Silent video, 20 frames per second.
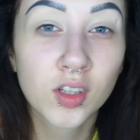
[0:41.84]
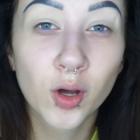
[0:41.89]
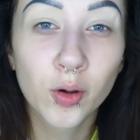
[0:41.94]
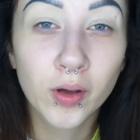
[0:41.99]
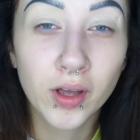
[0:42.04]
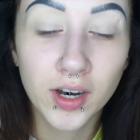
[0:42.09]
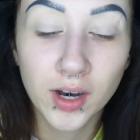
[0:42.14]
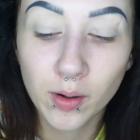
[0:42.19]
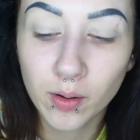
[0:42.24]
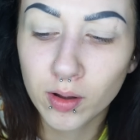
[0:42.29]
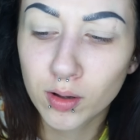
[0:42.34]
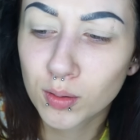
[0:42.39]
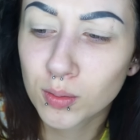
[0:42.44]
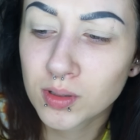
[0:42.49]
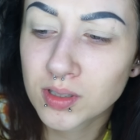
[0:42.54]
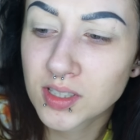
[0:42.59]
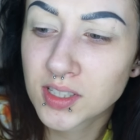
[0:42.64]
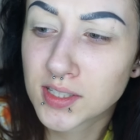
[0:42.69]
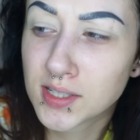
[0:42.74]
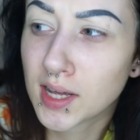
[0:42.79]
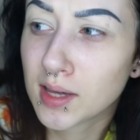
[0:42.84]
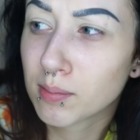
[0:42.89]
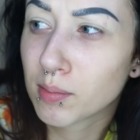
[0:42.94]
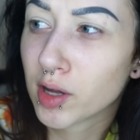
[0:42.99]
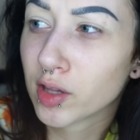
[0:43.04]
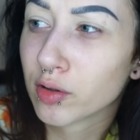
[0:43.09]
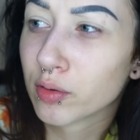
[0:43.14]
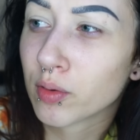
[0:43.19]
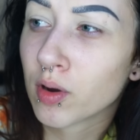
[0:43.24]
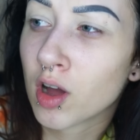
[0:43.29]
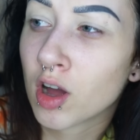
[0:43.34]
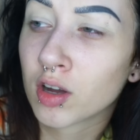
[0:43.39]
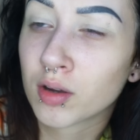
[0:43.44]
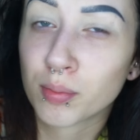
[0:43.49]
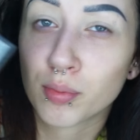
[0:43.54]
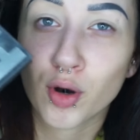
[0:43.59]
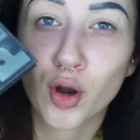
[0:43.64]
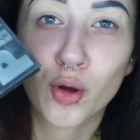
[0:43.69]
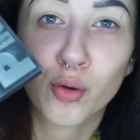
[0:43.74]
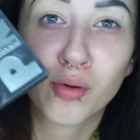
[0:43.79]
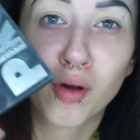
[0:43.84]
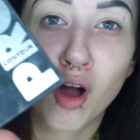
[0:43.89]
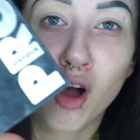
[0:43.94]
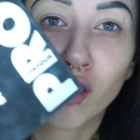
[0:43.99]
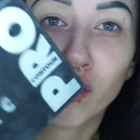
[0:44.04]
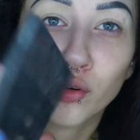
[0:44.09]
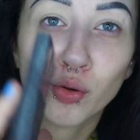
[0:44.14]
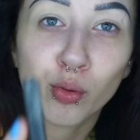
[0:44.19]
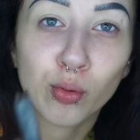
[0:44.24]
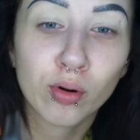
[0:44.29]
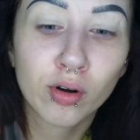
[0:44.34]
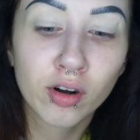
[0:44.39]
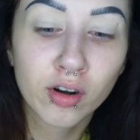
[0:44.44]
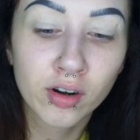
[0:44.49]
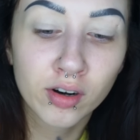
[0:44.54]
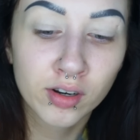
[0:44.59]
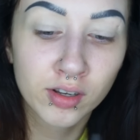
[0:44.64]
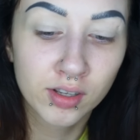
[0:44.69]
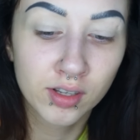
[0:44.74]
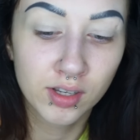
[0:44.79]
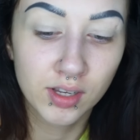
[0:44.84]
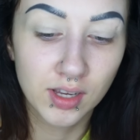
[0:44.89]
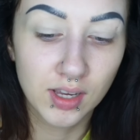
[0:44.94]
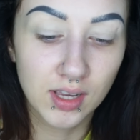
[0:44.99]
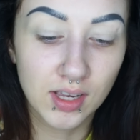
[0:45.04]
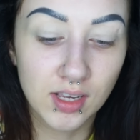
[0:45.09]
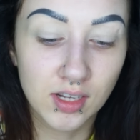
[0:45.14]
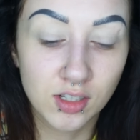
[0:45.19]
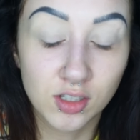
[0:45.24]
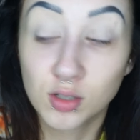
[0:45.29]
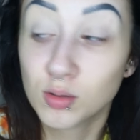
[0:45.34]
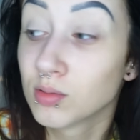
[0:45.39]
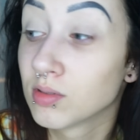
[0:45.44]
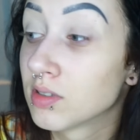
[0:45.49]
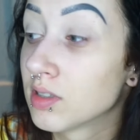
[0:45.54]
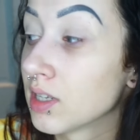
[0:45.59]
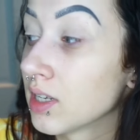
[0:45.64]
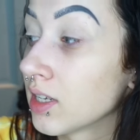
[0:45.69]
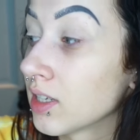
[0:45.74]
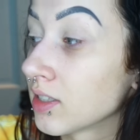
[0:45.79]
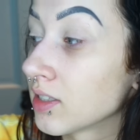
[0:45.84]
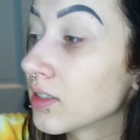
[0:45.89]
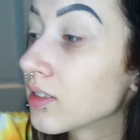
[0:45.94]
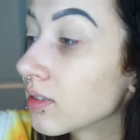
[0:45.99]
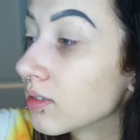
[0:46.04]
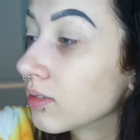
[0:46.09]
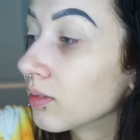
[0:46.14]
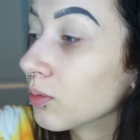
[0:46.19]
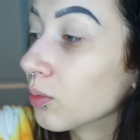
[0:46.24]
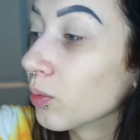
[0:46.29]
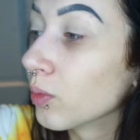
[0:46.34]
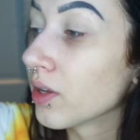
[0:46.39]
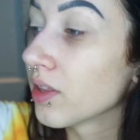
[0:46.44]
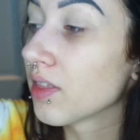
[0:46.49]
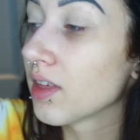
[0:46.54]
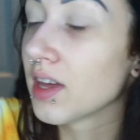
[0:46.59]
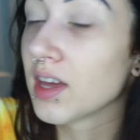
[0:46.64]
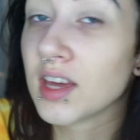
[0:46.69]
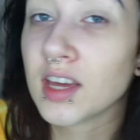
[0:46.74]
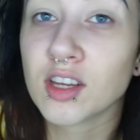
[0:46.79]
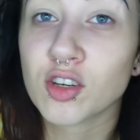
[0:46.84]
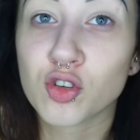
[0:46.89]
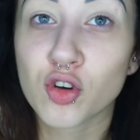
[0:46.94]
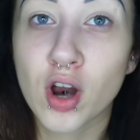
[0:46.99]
Okay, now I always take my Lorac Pro Contour and use this with a